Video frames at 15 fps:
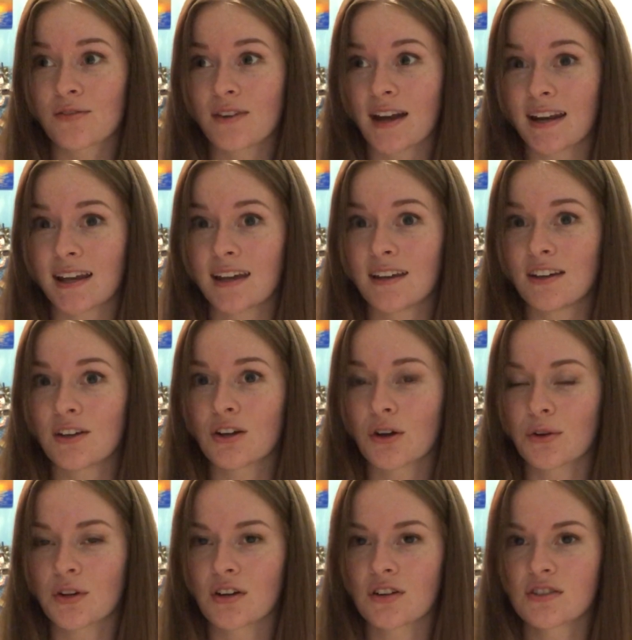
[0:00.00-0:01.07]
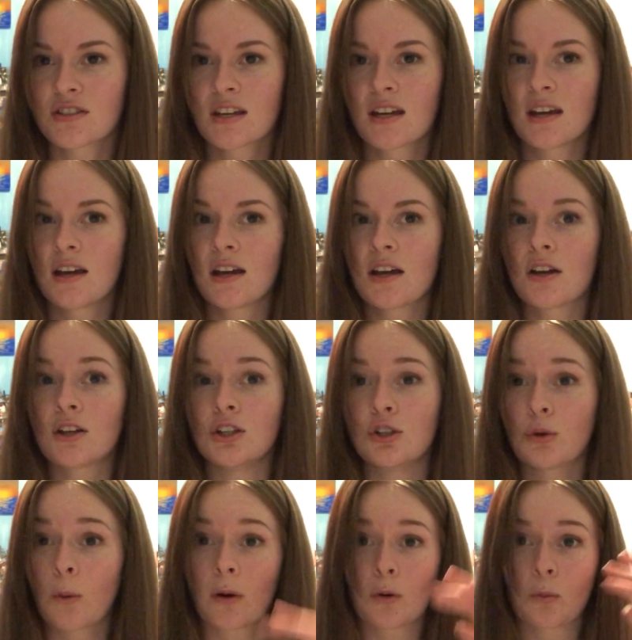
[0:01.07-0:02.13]
any. You know, there's
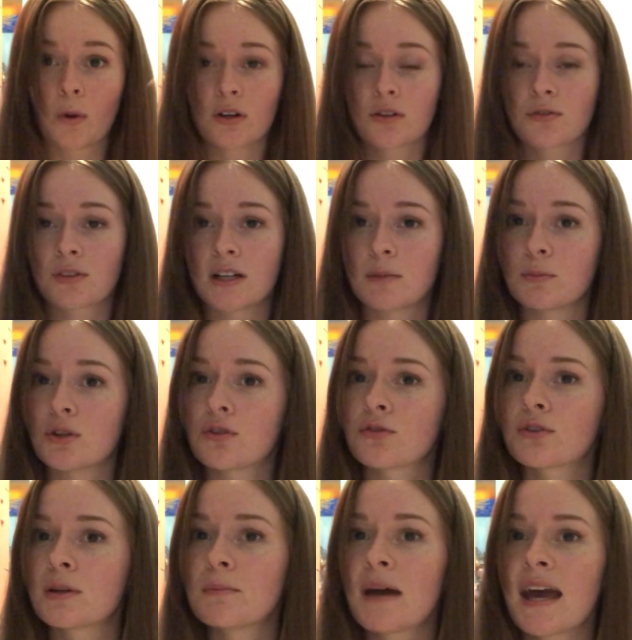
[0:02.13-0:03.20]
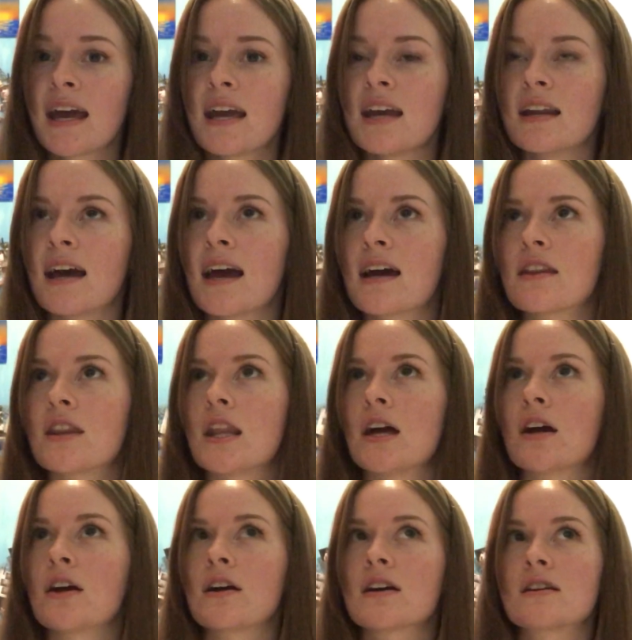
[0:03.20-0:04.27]
you are wonderfully and beautifully made, and
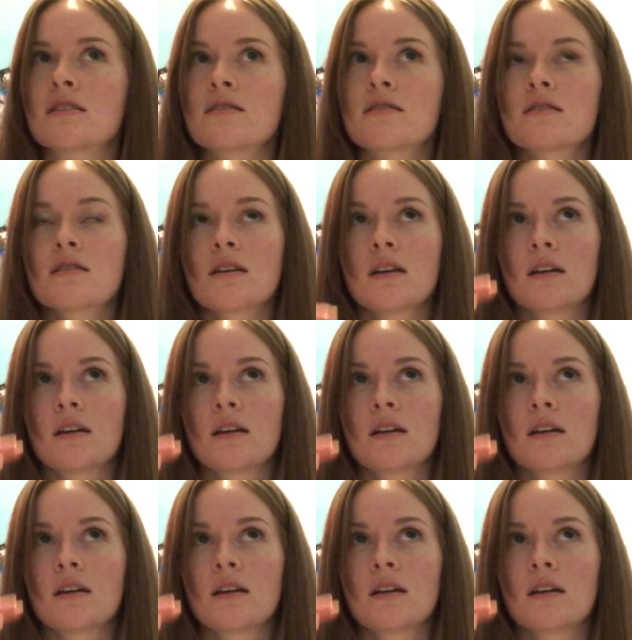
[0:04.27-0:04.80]
there is